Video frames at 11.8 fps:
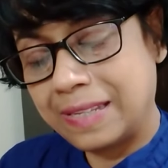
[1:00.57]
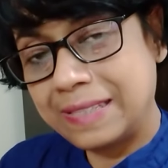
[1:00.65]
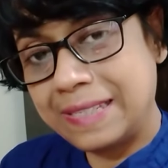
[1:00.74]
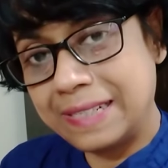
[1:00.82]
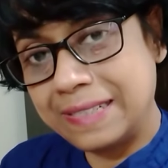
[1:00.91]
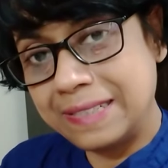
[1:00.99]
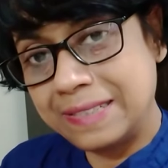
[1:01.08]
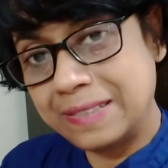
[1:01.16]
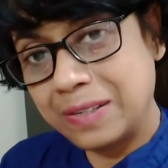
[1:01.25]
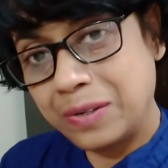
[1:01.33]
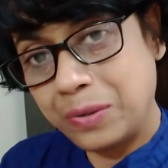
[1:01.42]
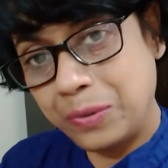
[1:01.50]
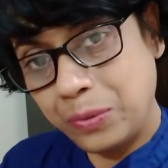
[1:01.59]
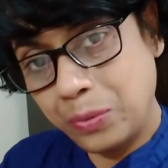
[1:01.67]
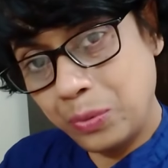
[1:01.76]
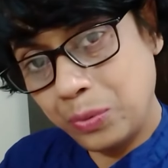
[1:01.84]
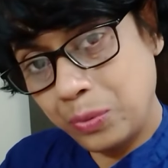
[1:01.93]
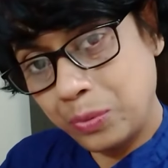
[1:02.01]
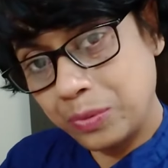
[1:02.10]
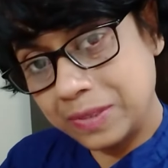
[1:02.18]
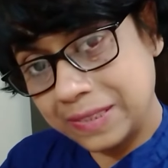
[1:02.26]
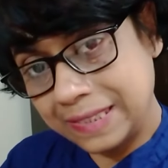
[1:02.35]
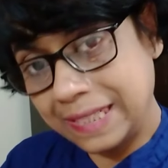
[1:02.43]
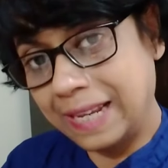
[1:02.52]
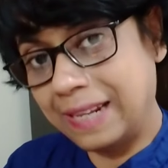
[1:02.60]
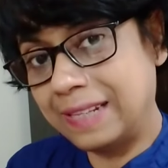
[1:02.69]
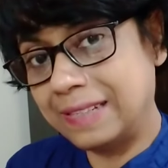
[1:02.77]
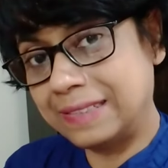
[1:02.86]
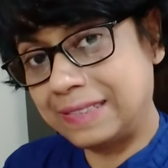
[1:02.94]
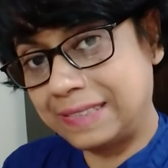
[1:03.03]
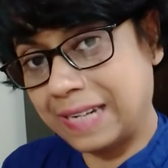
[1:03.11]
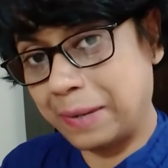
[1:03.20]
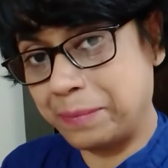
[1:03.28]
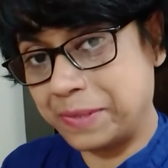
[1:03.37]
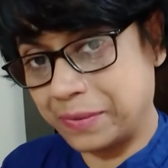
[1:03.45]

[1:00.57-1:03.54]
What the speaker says: There is no real time